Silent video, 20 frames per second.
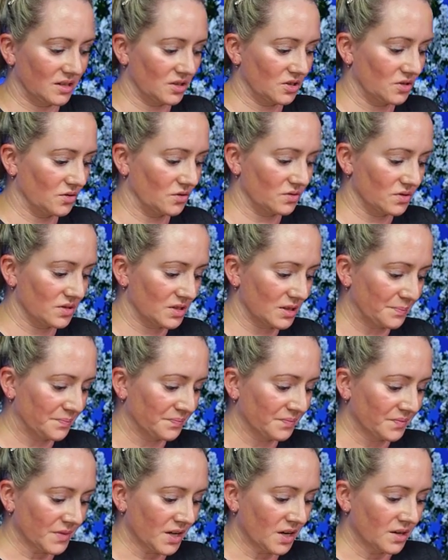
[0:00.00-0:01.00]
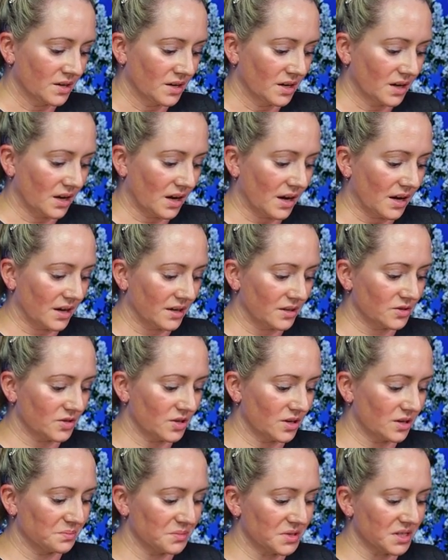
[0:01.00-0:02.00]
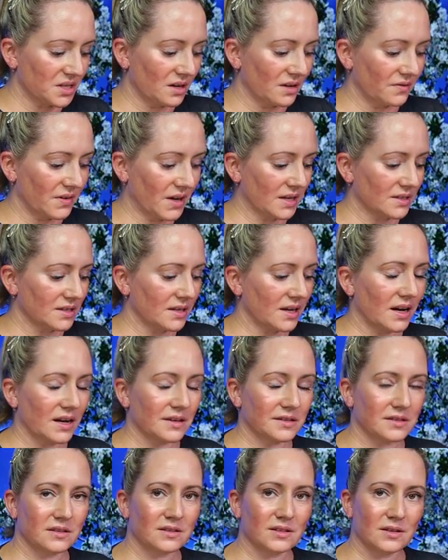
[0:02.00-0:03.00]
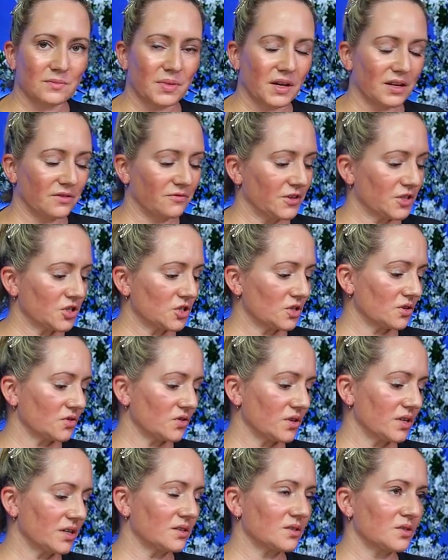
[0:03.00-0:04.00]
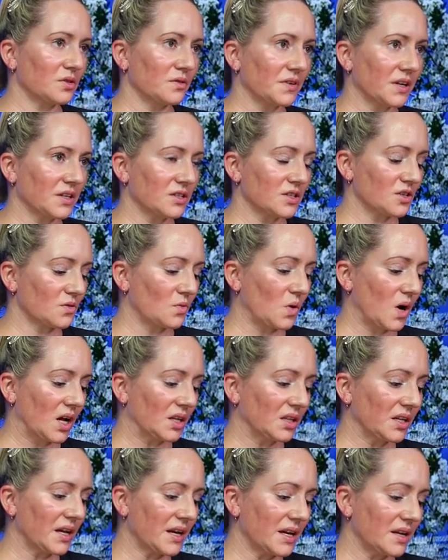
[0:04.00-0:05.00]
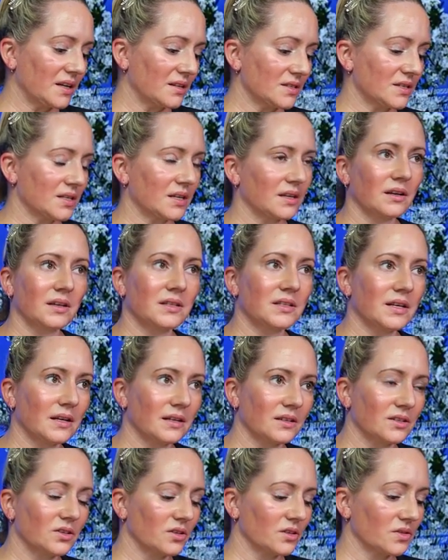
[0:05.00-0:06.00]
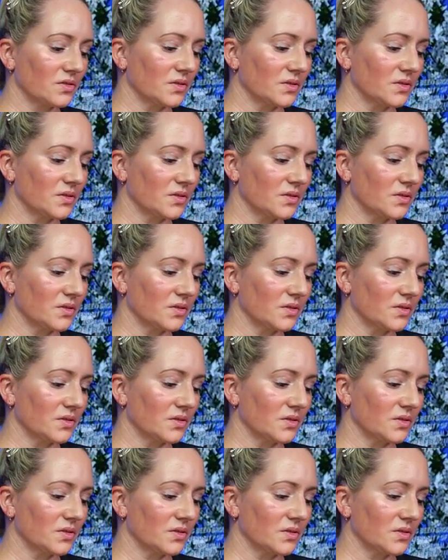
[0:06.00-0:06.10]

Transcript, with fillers: to use. Uh, in terms of antioxidants and beneficial ingredients, so I've got squalane, skin identical